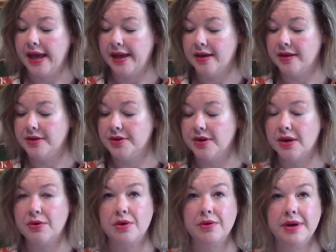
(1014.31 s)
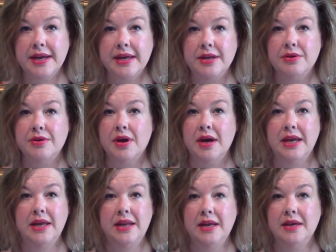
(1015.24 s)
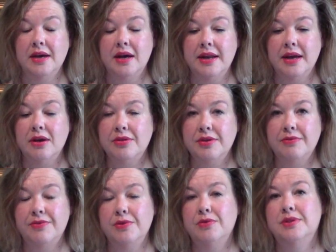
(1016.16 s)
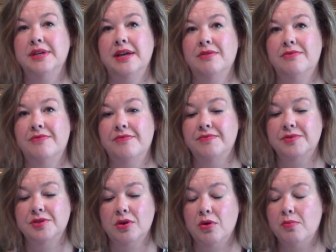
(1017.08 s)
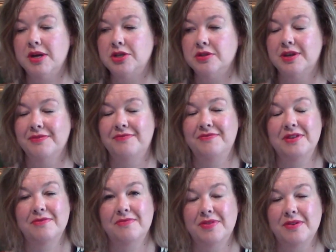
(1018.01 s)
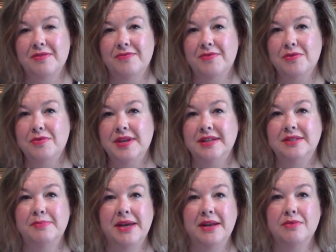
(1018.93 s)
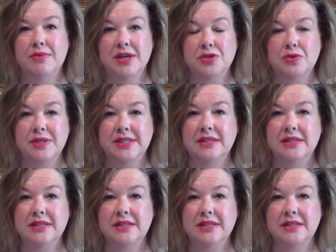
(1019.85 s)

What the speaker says: And you're not ordering it, and you're not eating unhealthy foods, and so much of the food that's made in restaurants